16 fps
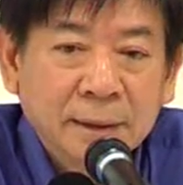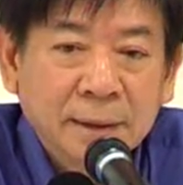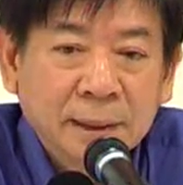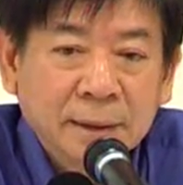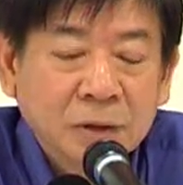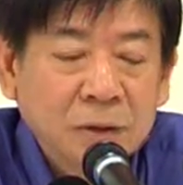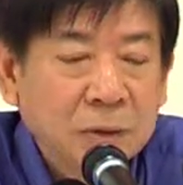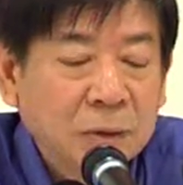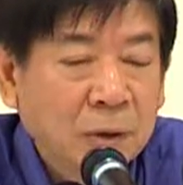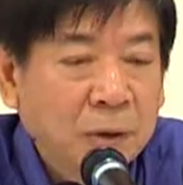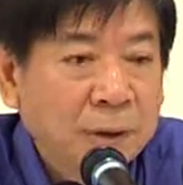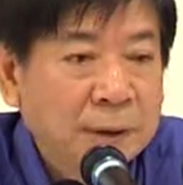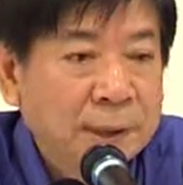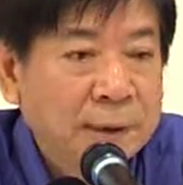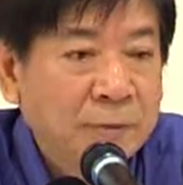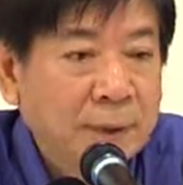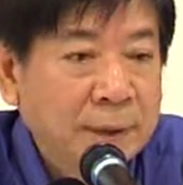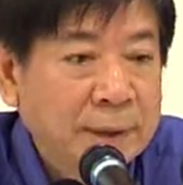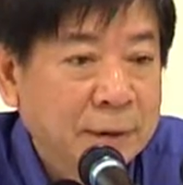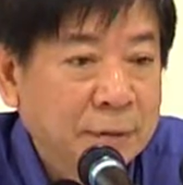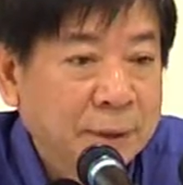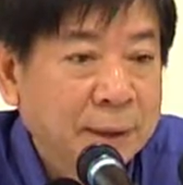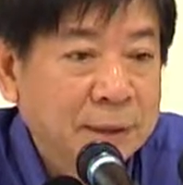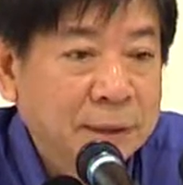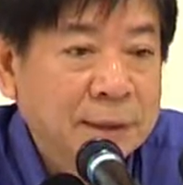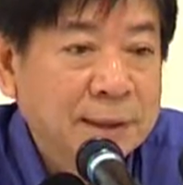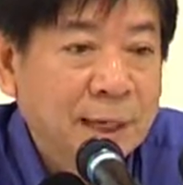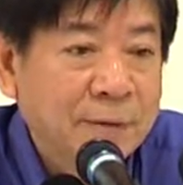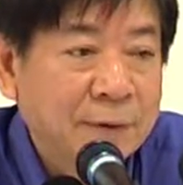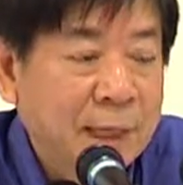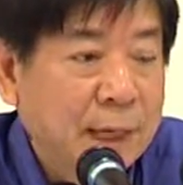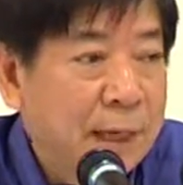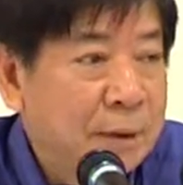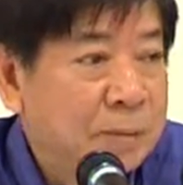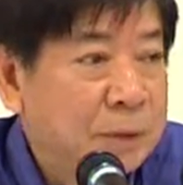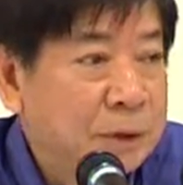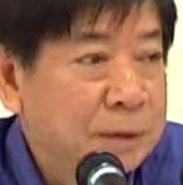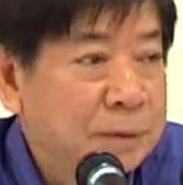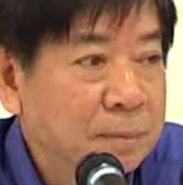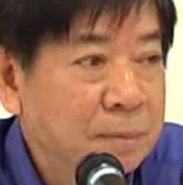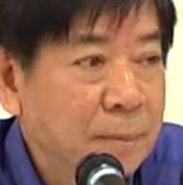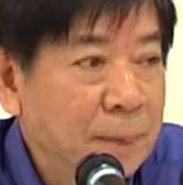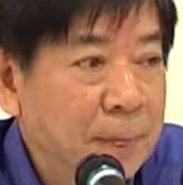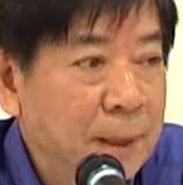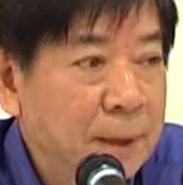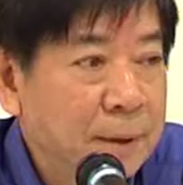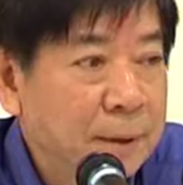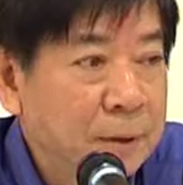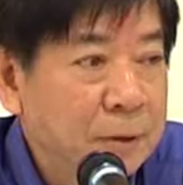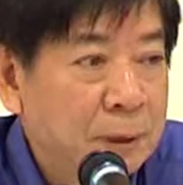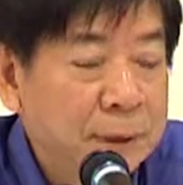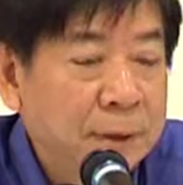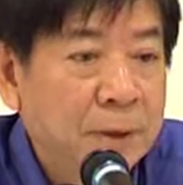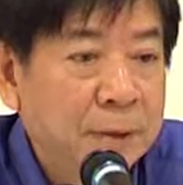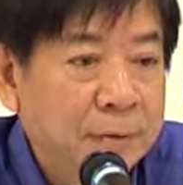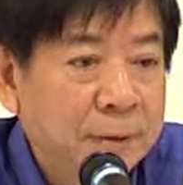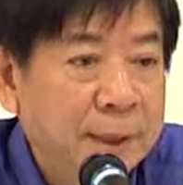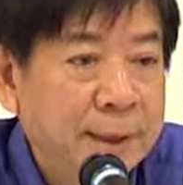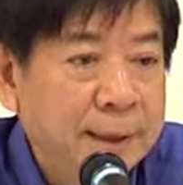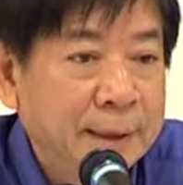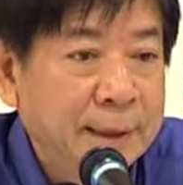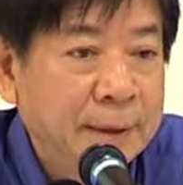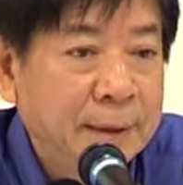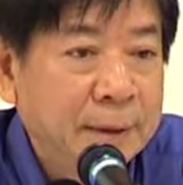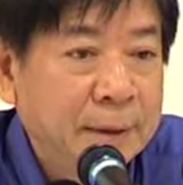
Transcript: and so on. Then when the real stuff comes, you are not ready.